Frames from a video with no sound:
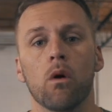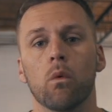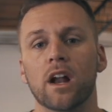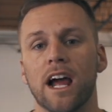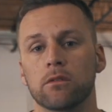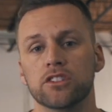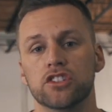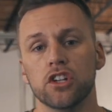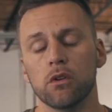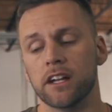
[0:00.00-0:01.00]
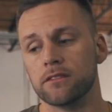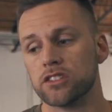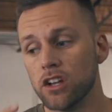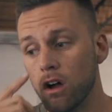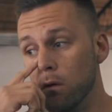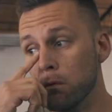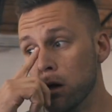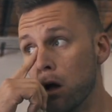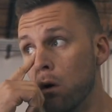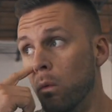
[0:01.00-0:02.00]
what I was doing. So
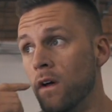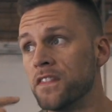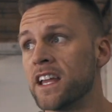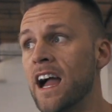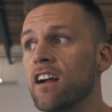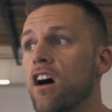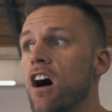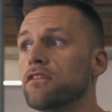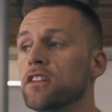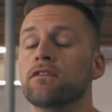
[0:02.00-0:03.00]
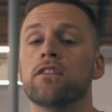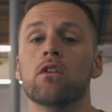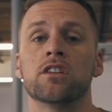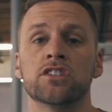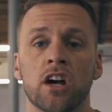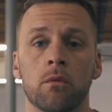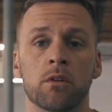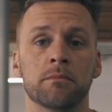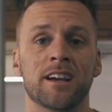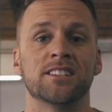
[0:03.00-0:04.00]
one thing I often focus on
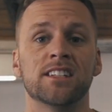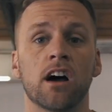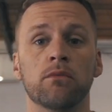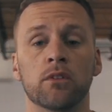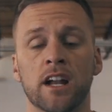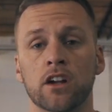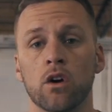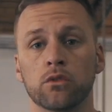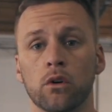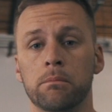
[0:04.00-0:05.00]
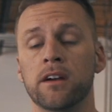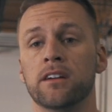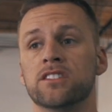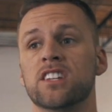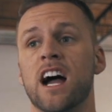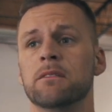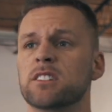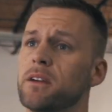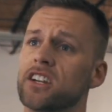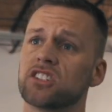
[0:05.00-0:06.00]
with myself when I go through a period of time,
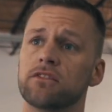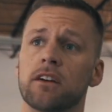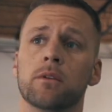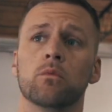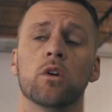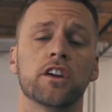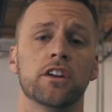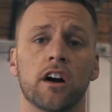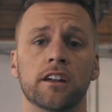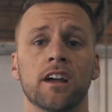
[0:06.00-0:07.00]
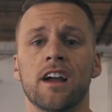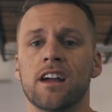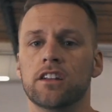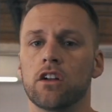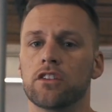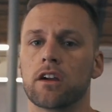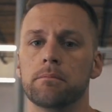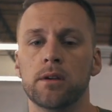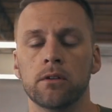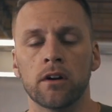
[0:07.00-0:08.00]
especially if I've been working on, you know, the
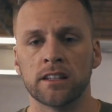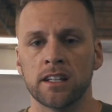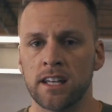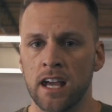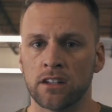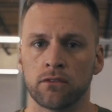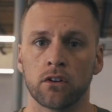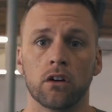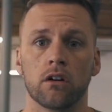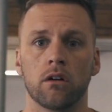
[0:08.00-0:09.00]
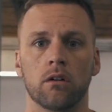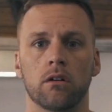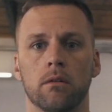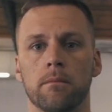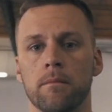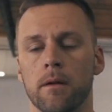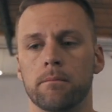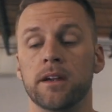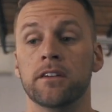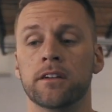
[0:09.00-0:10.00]
computer at the desk for a
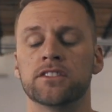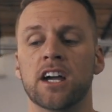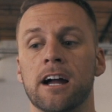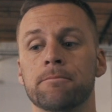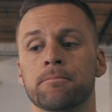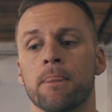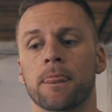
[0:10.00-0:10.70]
period of time,